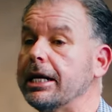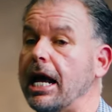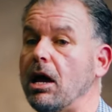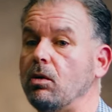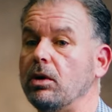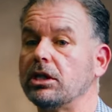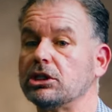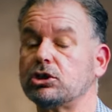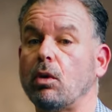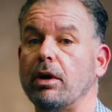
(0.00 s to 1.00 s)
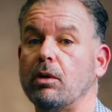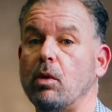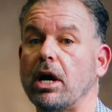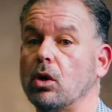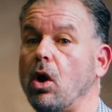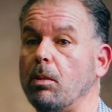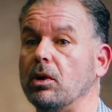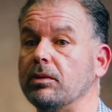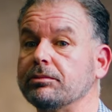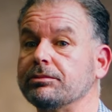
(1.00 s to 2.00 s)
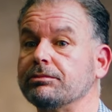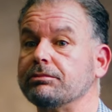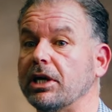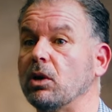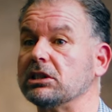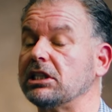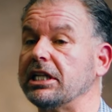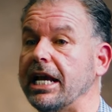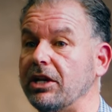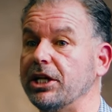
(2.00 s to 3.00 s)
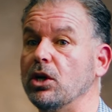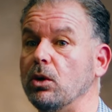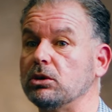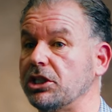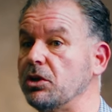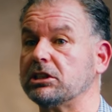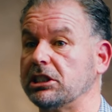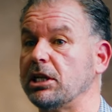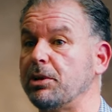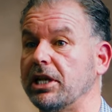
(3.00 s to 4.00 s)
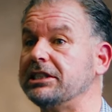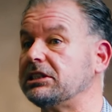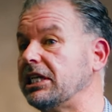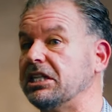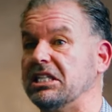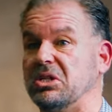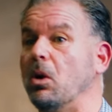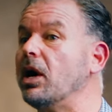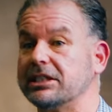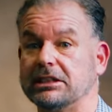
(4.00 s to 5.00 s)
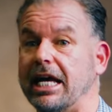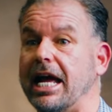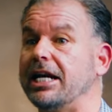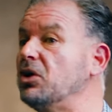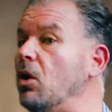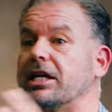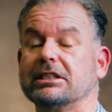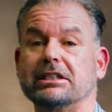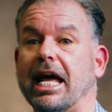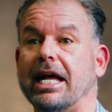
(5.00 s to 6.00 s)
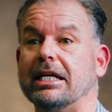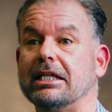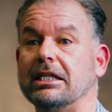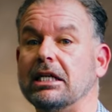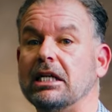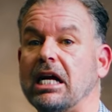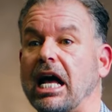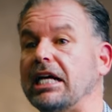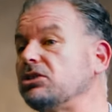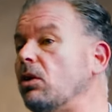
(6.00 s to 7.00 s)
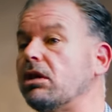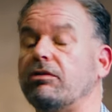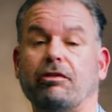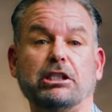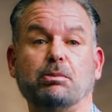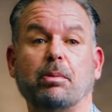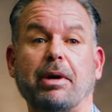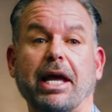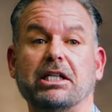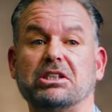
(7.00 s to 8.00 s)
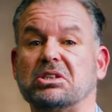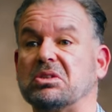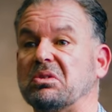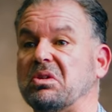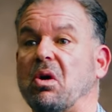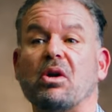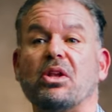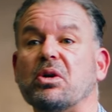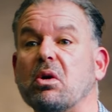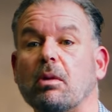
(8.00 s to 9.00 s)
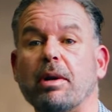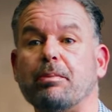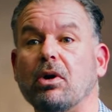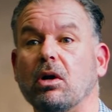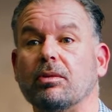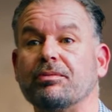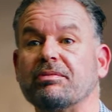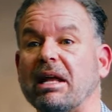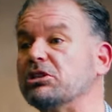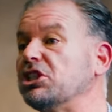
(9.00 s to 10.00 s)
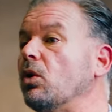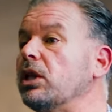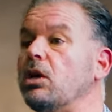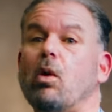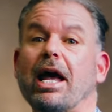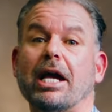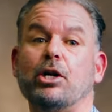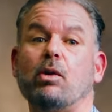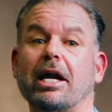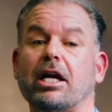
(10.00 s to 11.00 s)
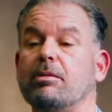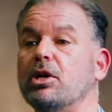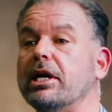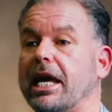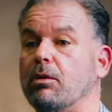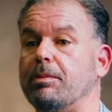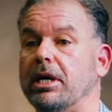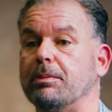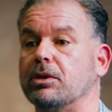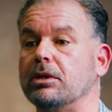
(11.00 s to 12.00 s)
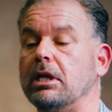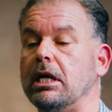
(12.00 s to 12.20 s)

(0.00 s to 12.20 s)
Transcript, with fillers: Now, the story went global because the Daily News, the New York City police said, Dog is dead, dog is dead. I started a Facebook page, Star of the New York Pit Bull. That was the only way I knew how to communicate with people.